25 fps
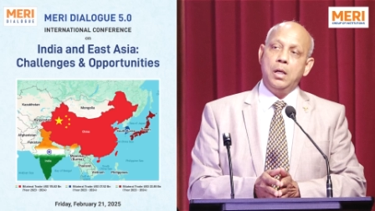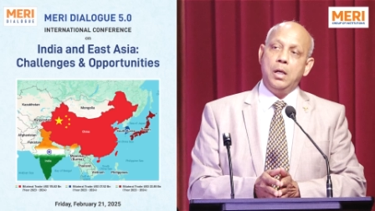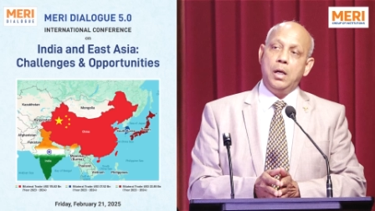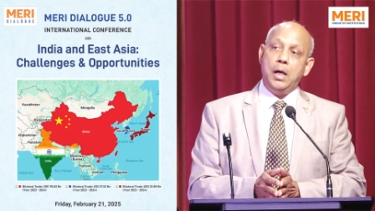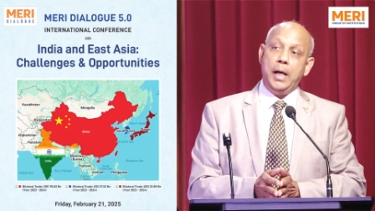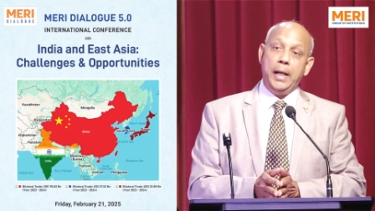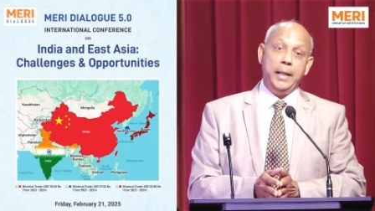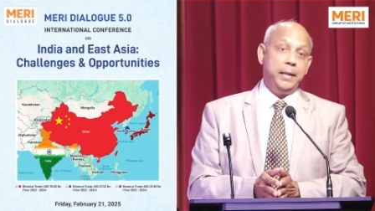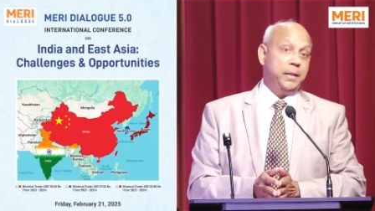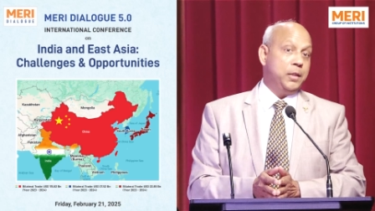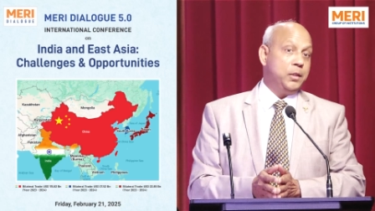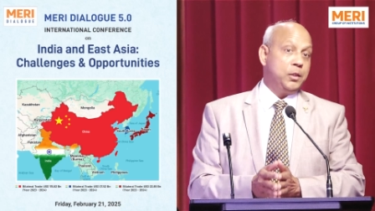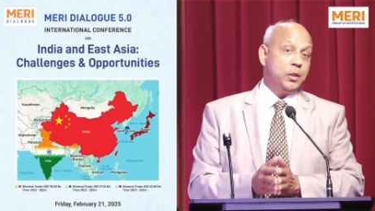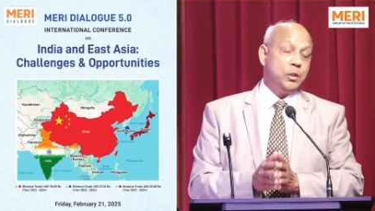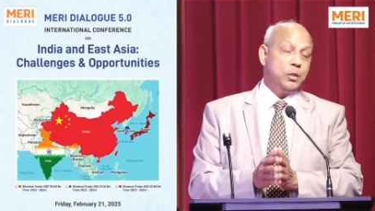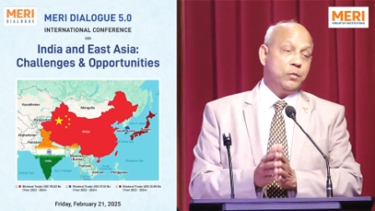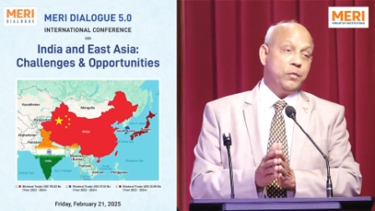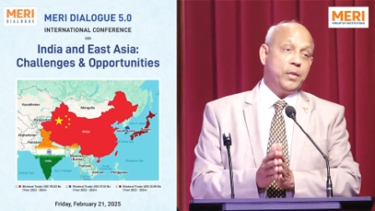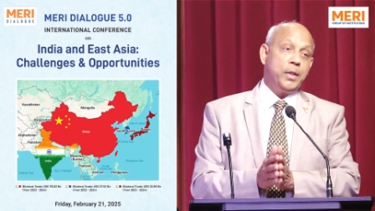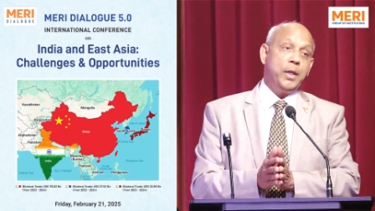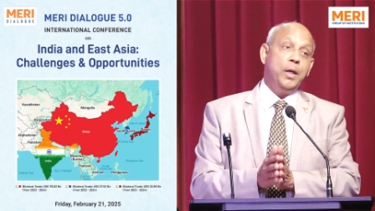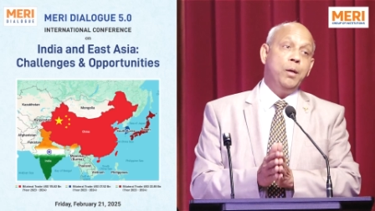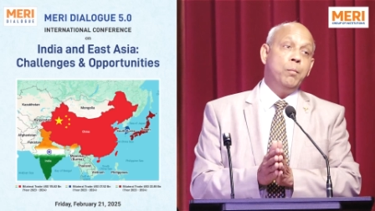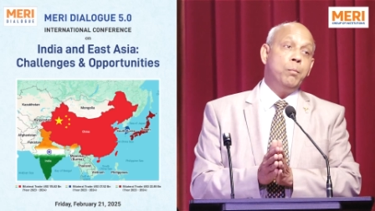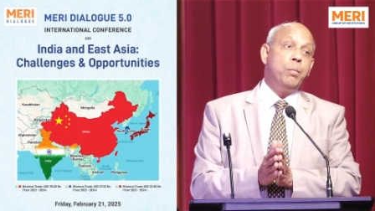and this is a
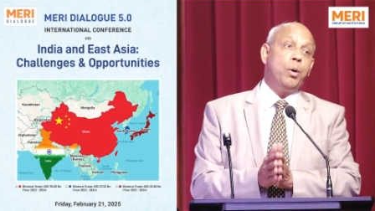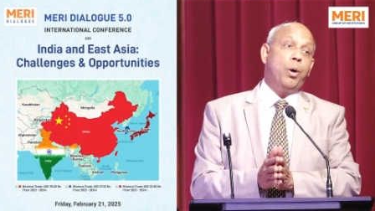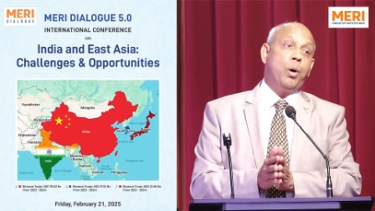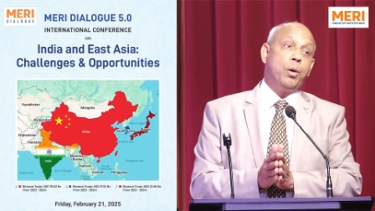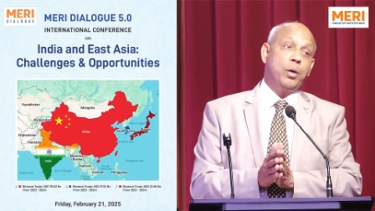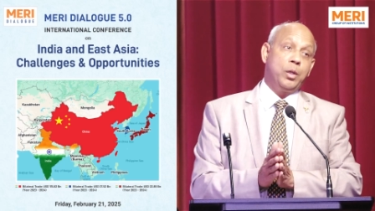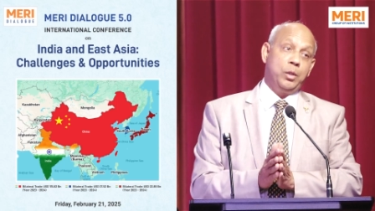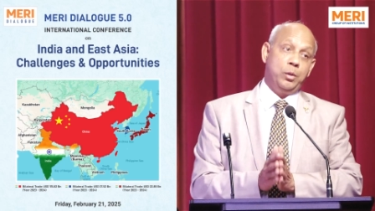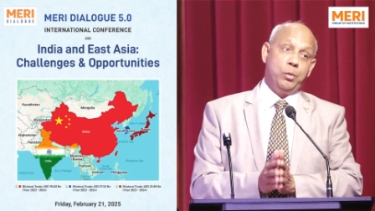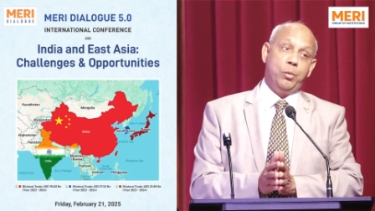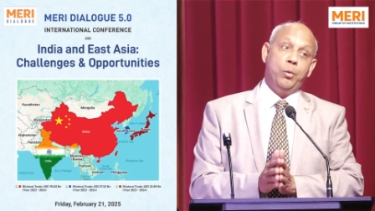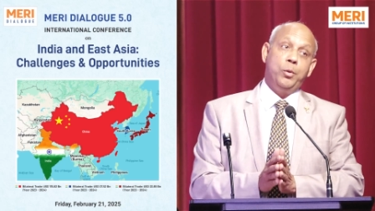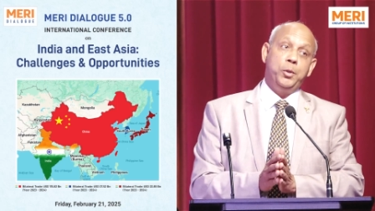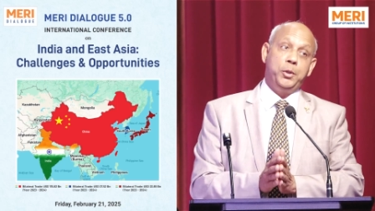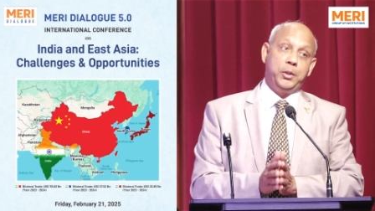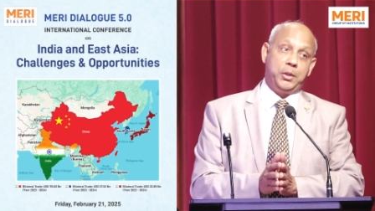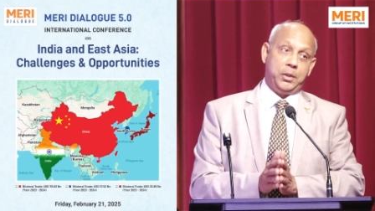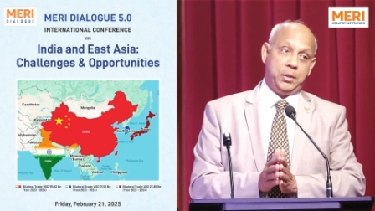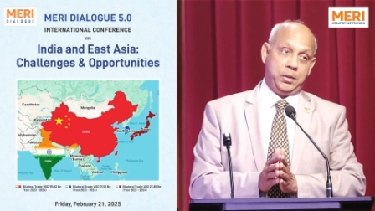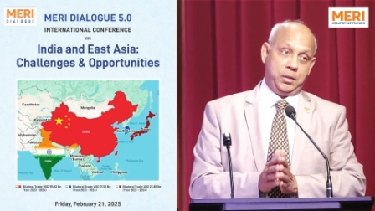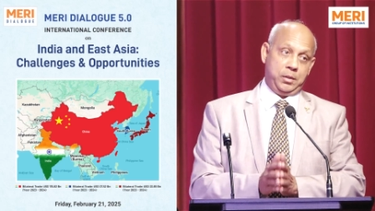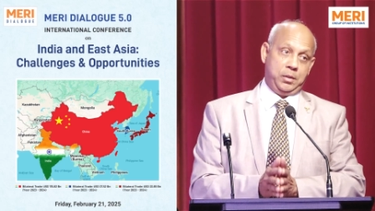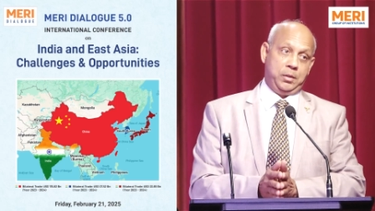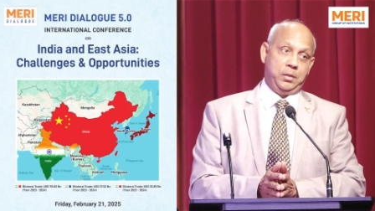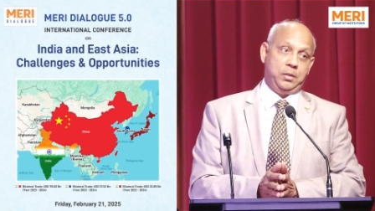very important question,
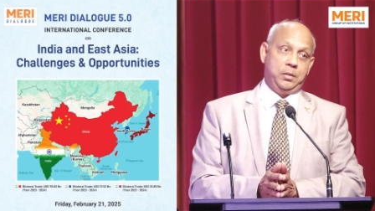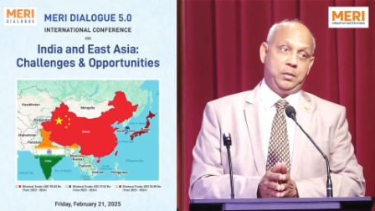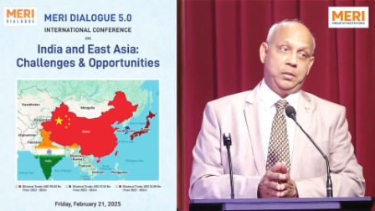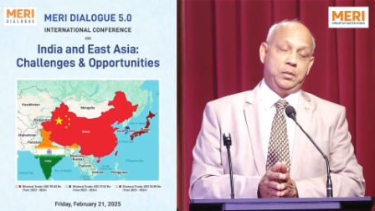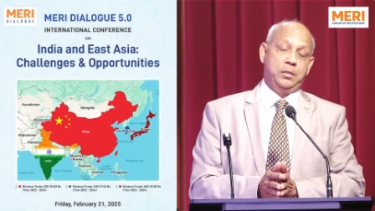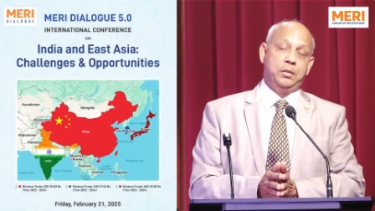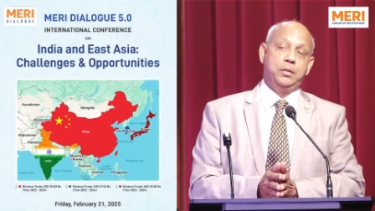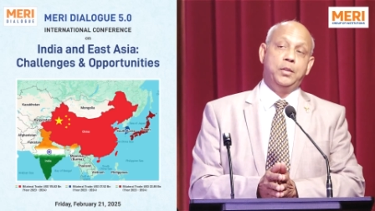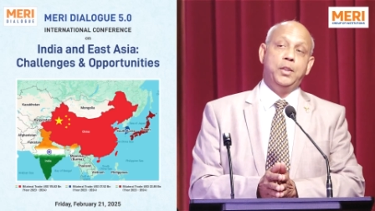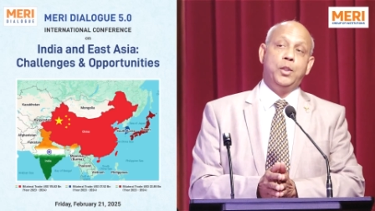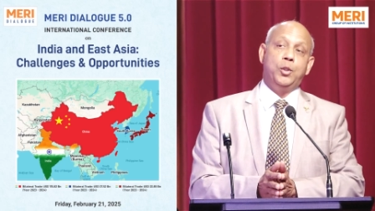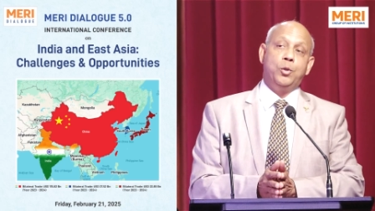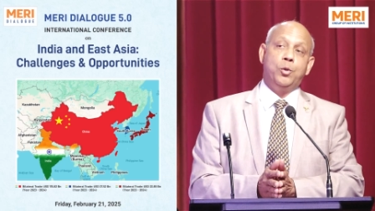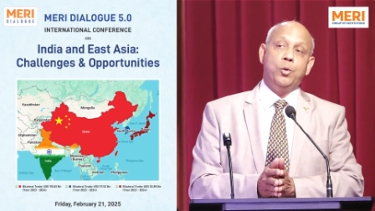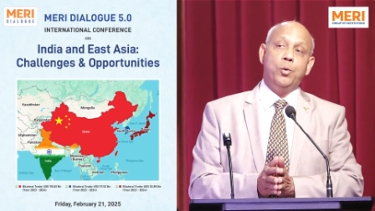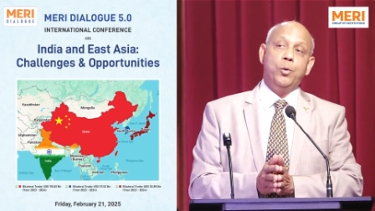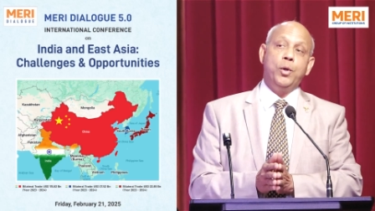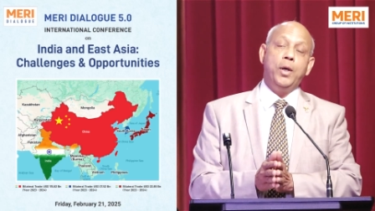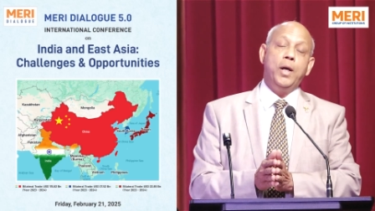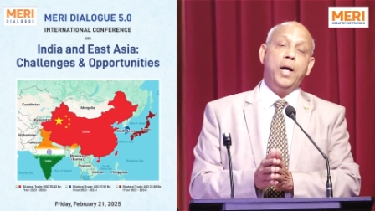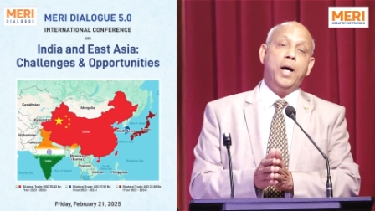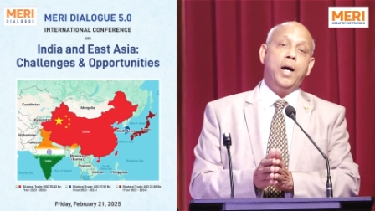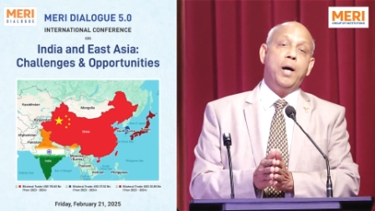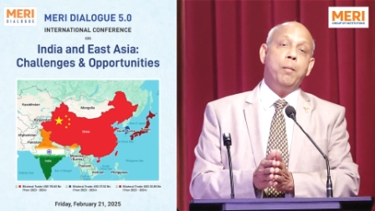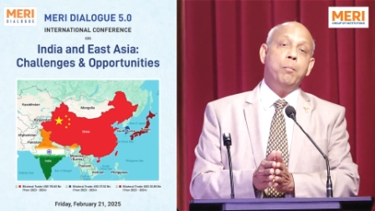that
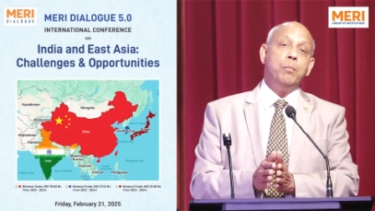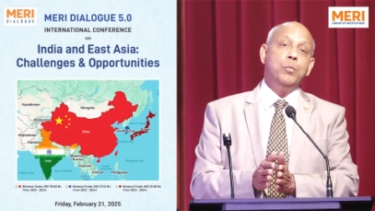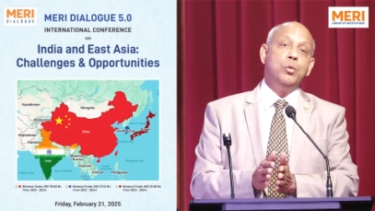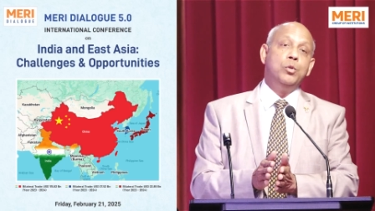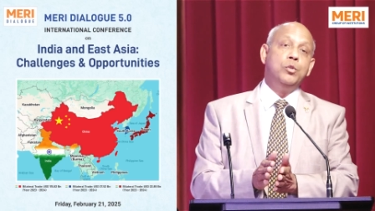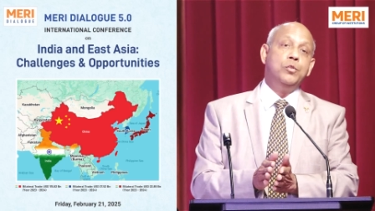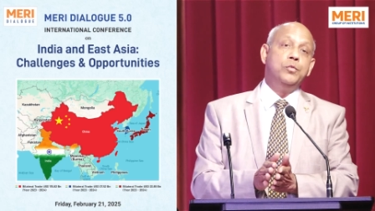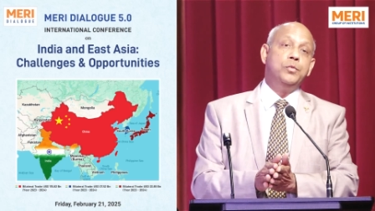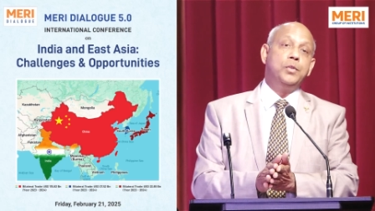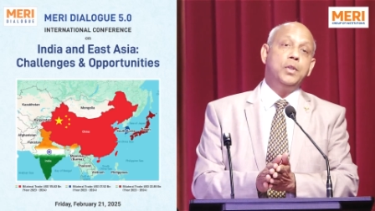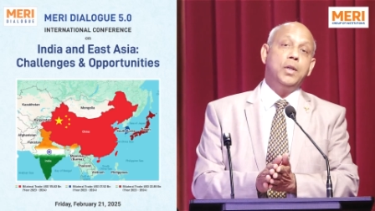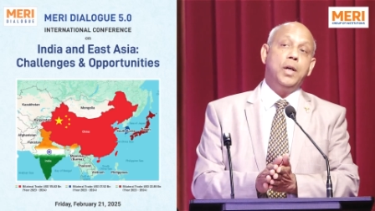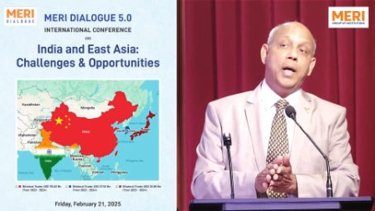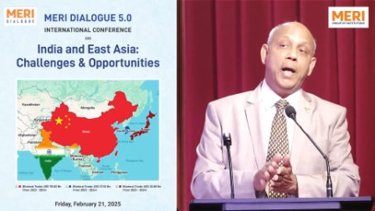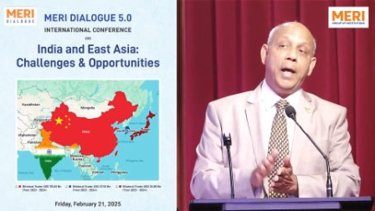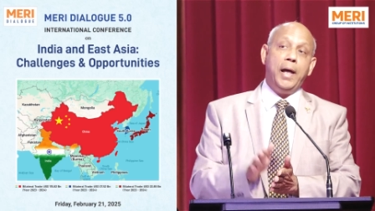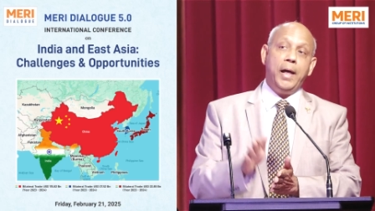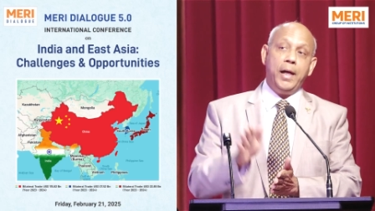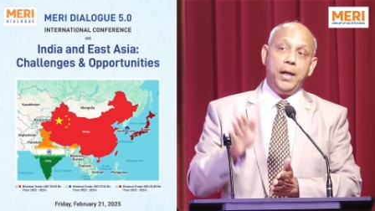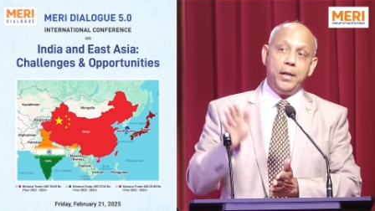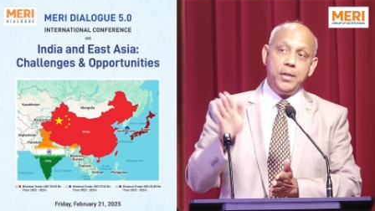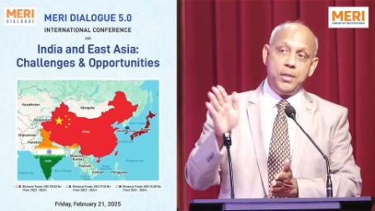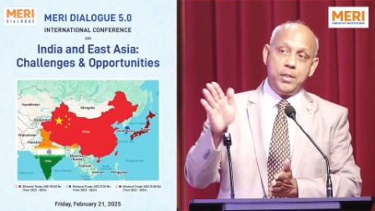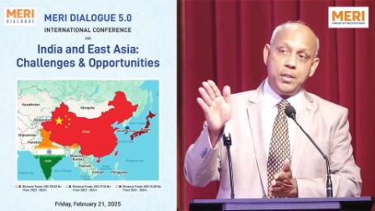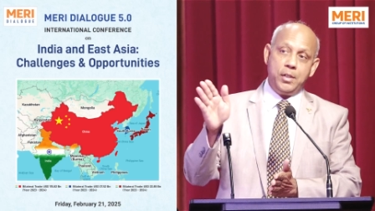Korea moved
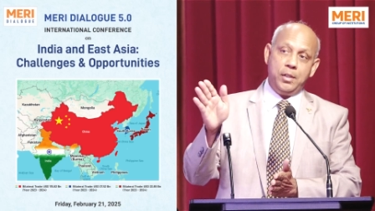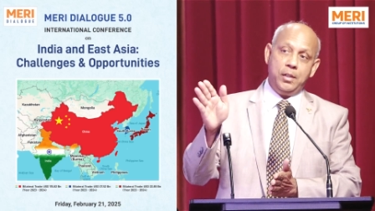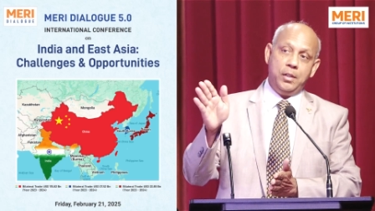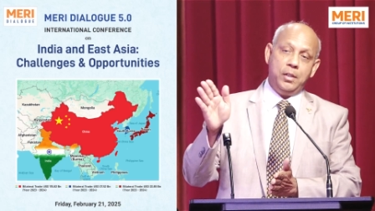ahead